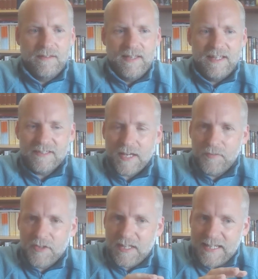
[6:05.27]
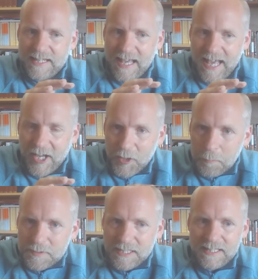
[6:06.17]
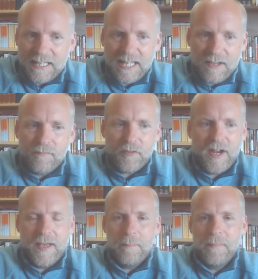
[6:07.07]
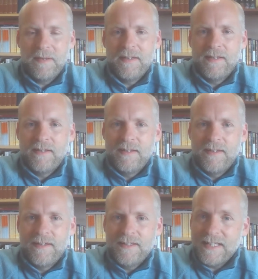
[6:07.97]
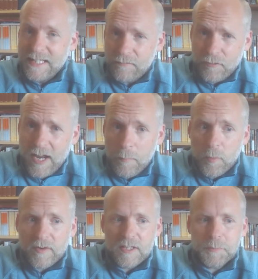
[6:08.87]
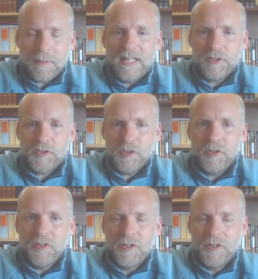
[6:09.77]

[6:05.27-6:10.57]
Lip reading: He'll give you the needed help to live for him, to live for him where he has placed you.